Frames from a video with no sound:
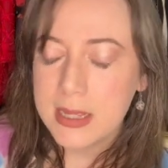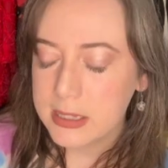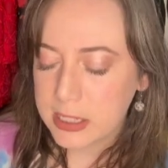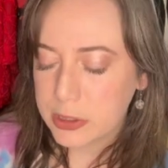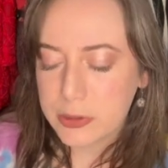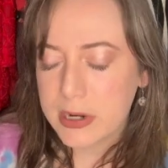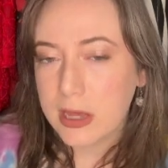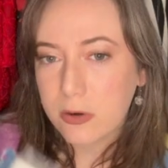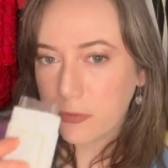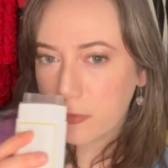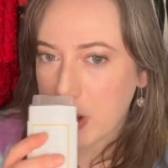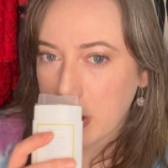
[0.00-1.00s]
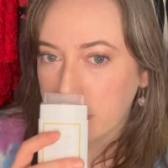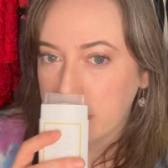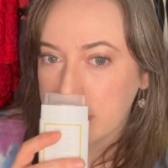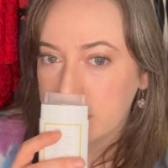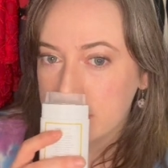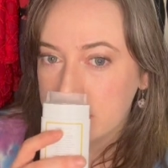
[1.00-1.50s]
Like, they're not
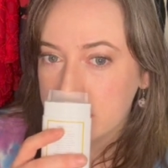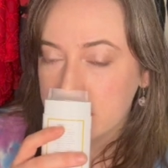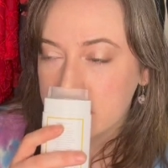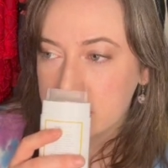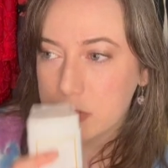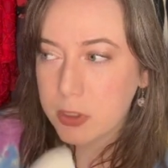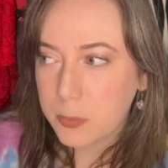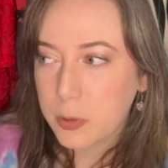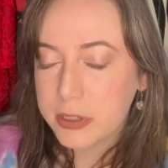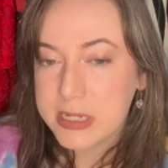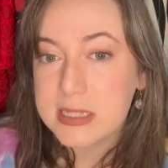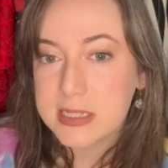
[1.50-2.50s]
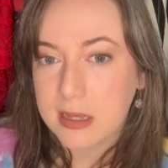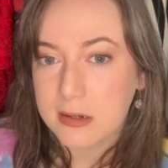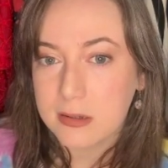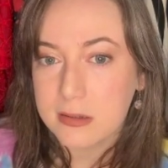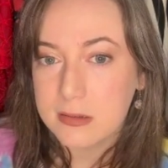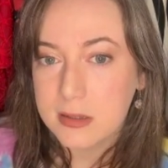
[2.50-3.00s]
overpowering. They're pretty
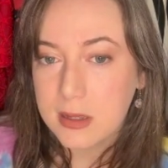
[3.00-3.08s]
subtle.